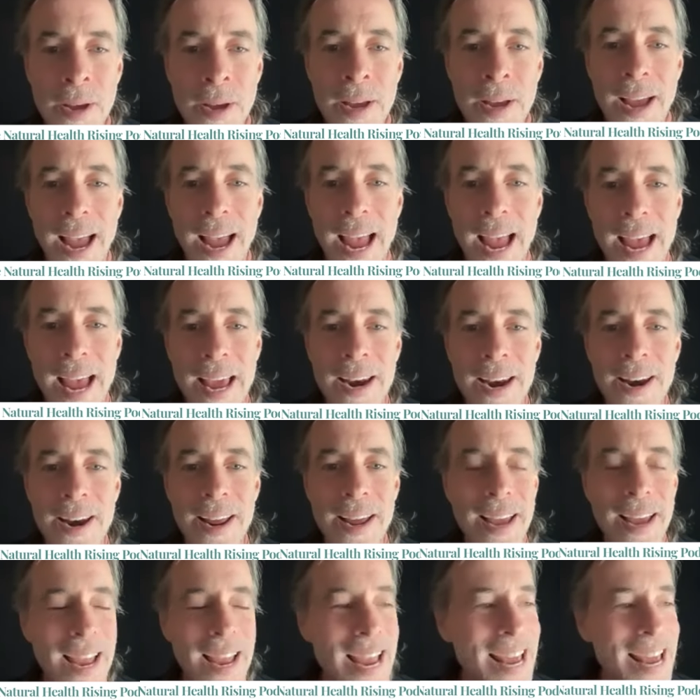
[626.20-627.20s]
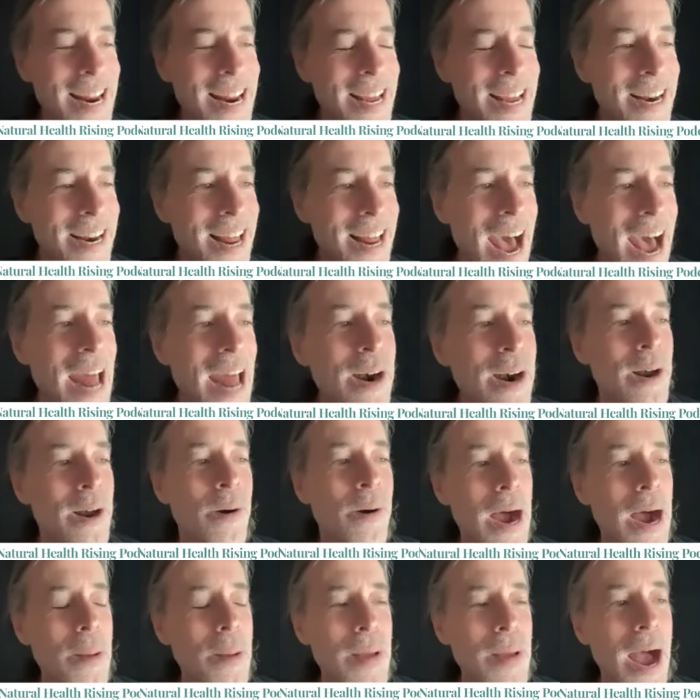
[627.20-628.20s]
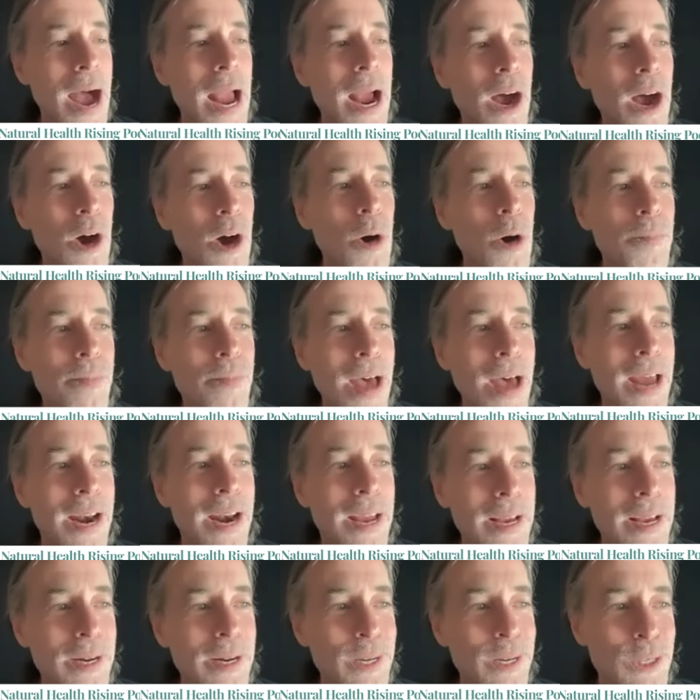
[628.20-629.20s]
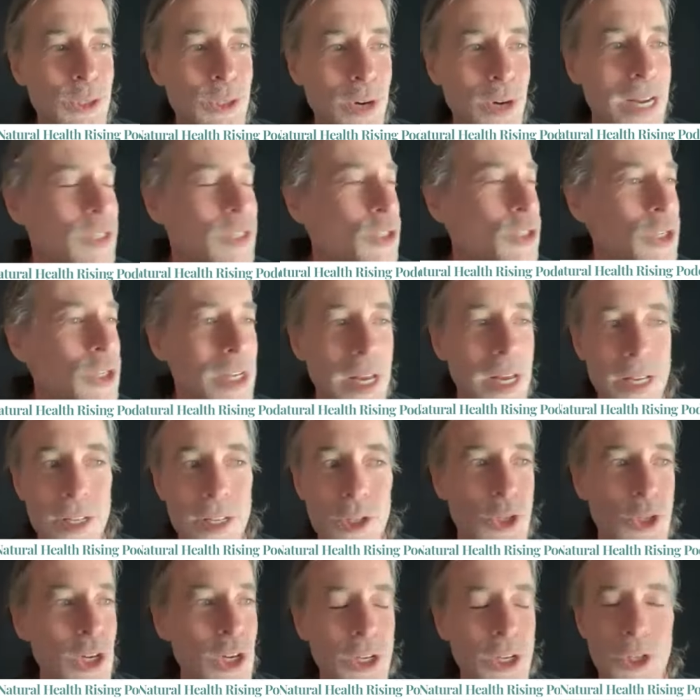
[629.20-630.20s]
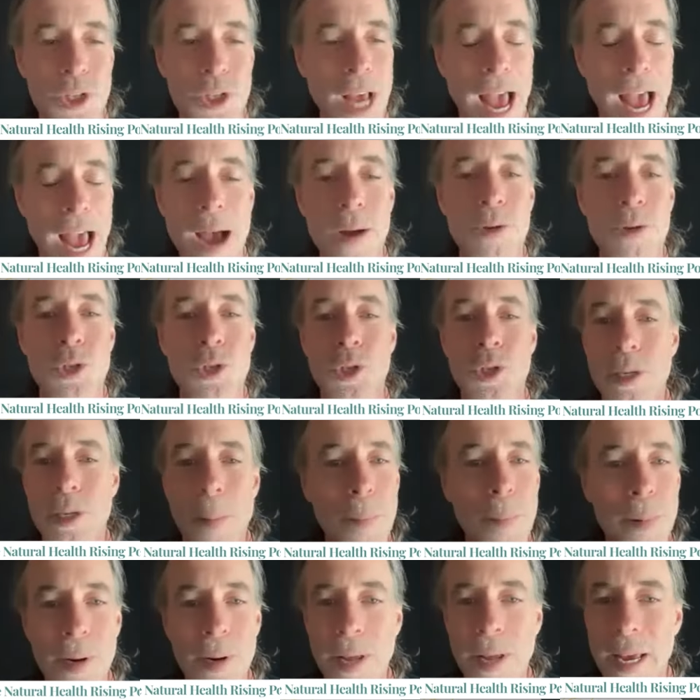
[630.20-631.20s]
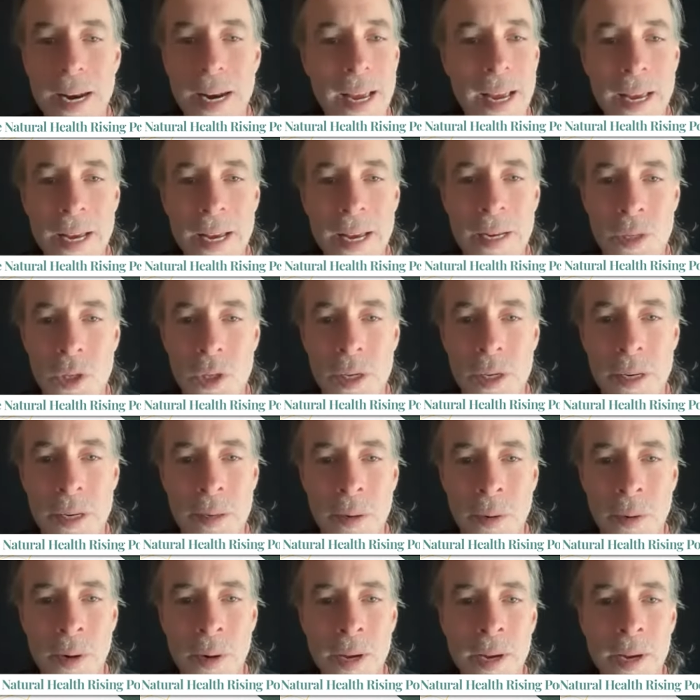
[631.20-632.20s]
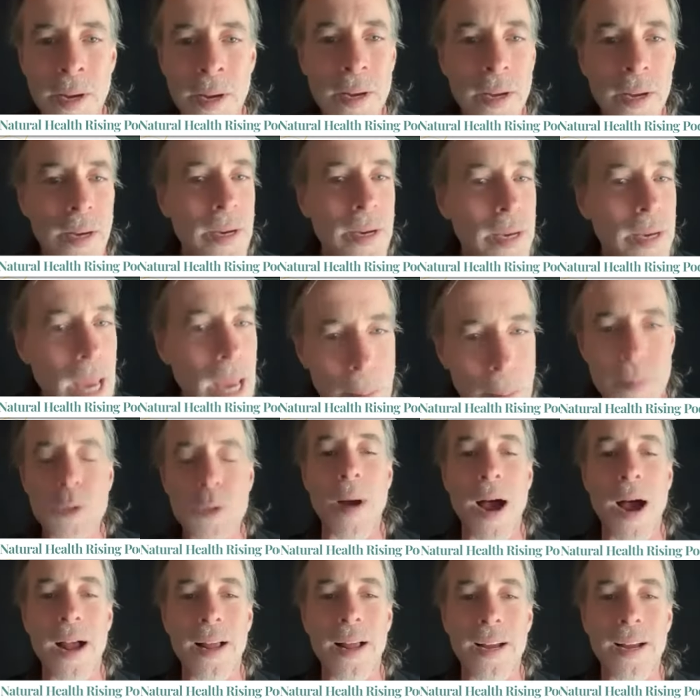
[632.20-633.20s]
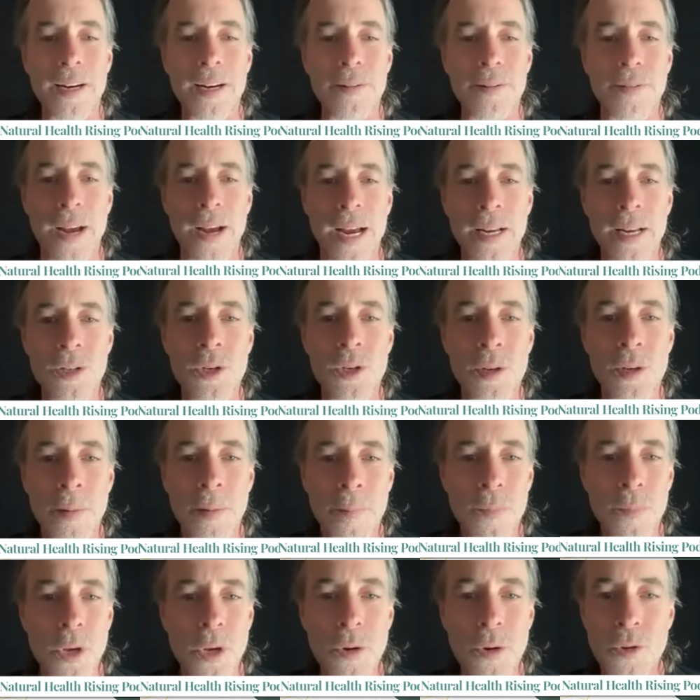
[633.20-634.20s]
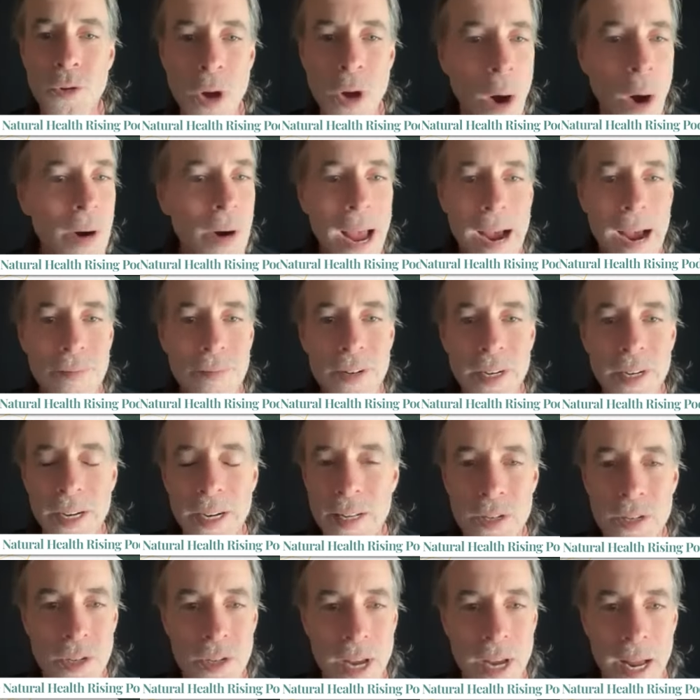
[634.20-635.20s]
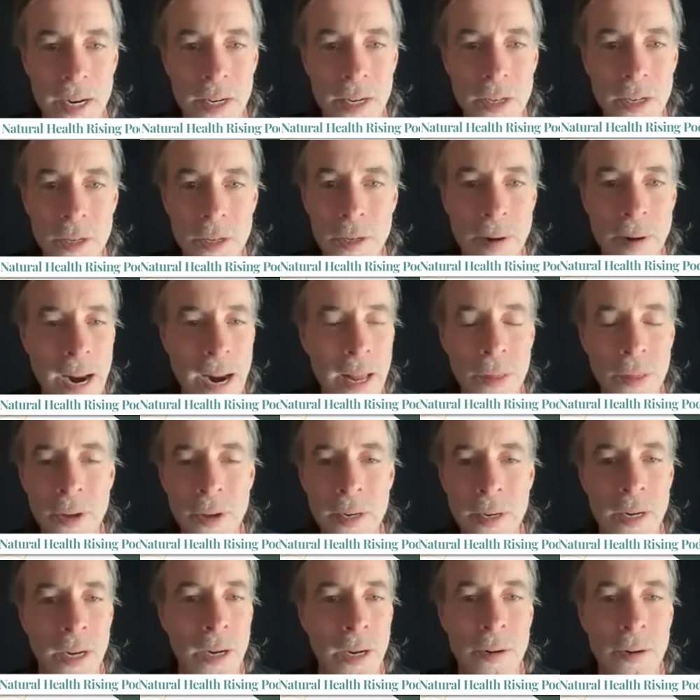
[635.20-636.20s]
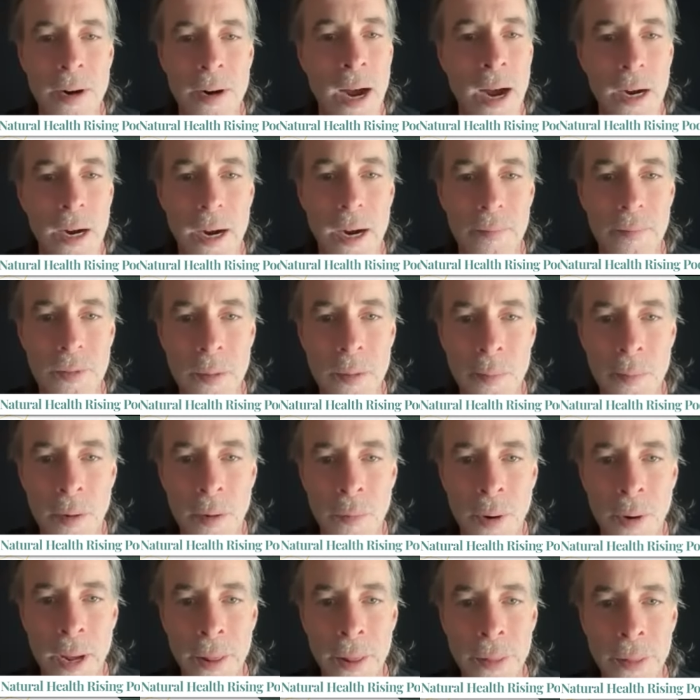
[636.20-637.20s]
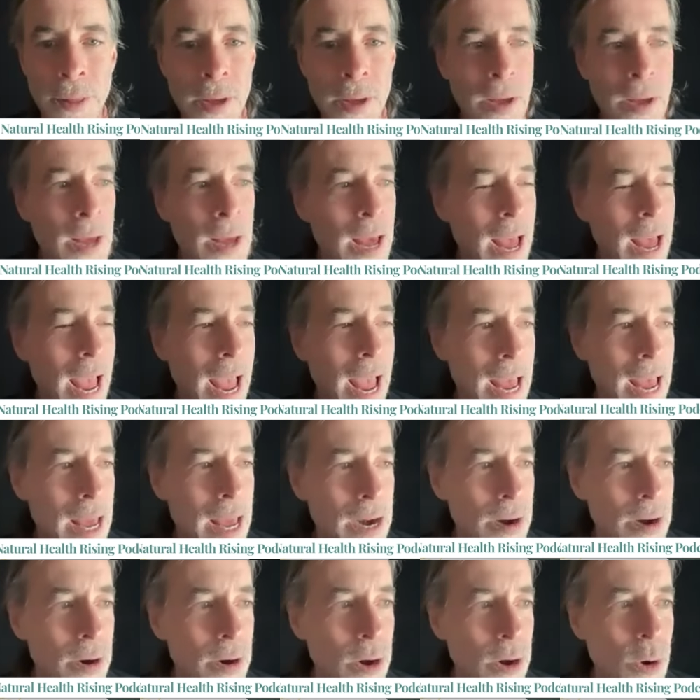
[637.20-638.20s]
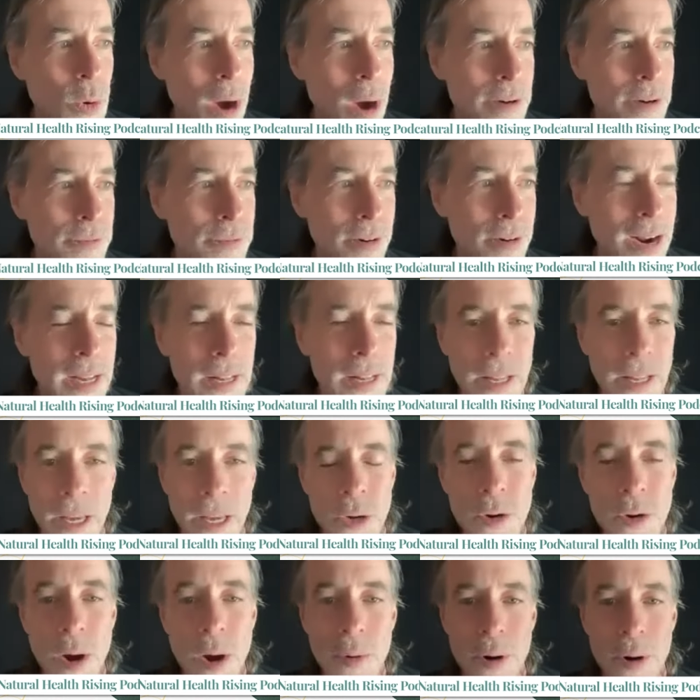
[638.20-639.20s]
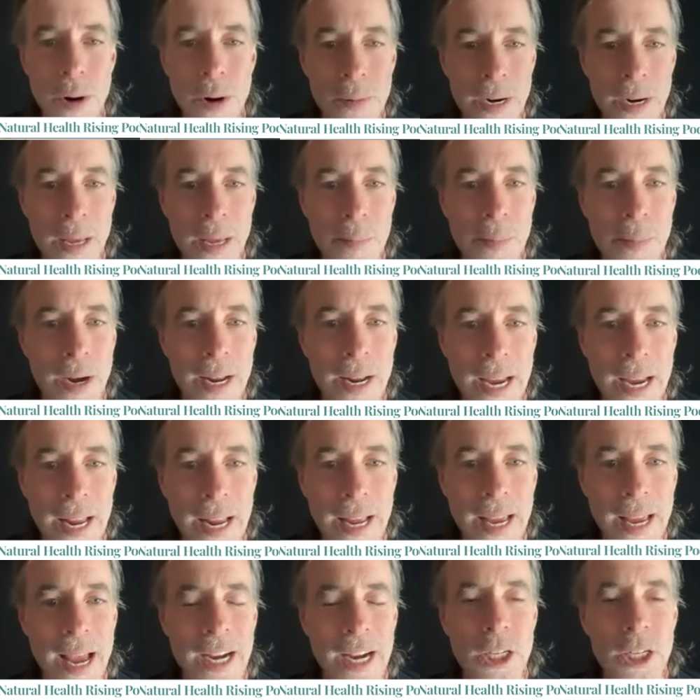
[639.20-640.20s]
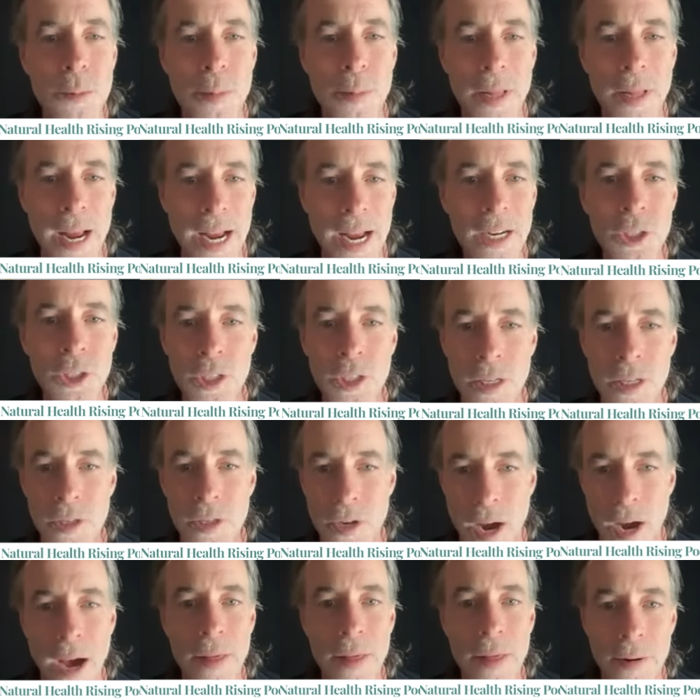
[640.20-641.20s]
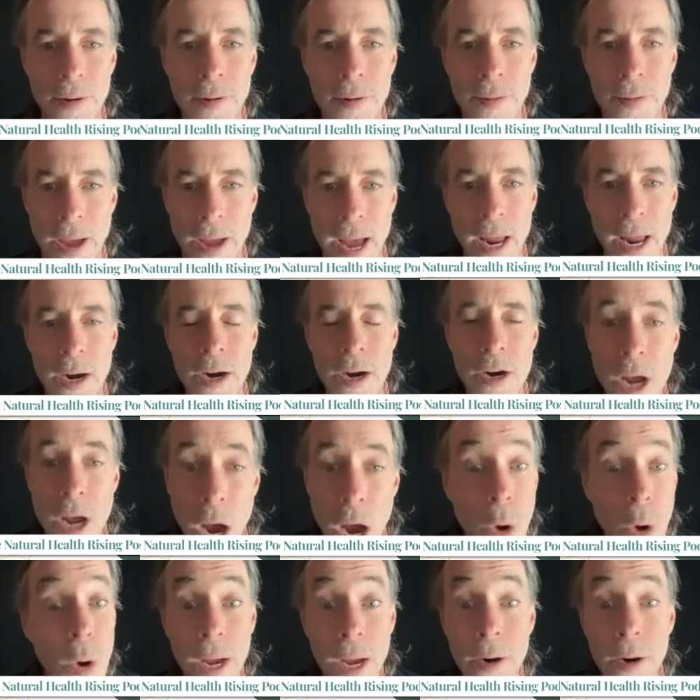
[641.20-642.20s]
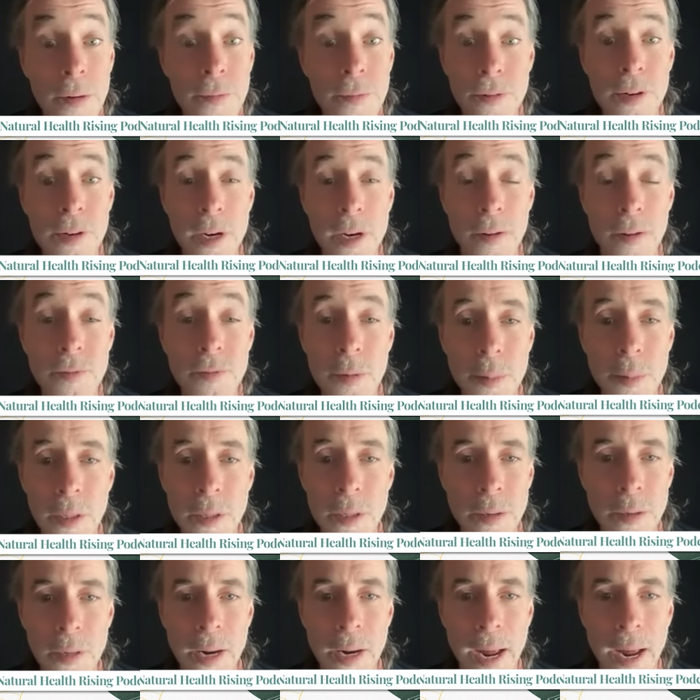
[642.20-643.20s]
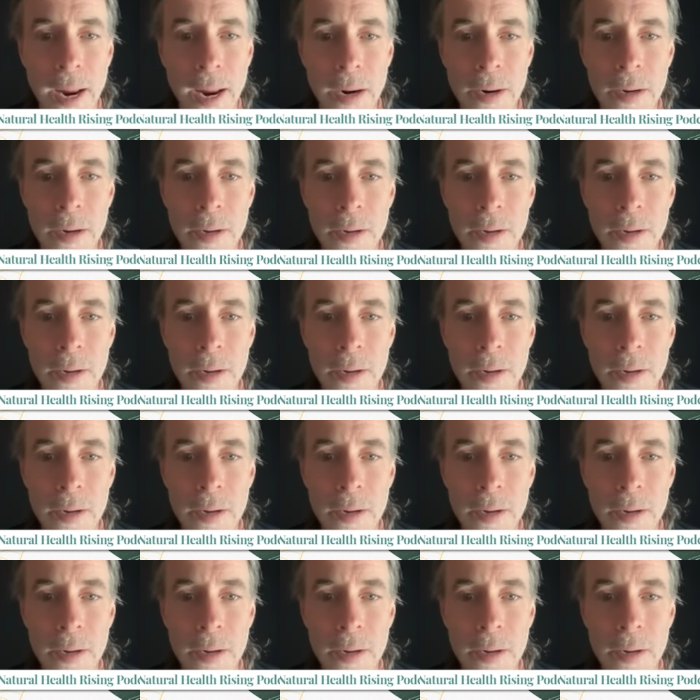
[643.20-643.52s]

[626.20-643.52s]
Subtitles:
And it, I don't know, I hope that illustrates just how simple it is to keep a smile on your face. You don't have to consent to anything that you're not comfortable with. And quite frankly, you don't owe anybody any explanations other than, no, I don't feel comfortable doing that.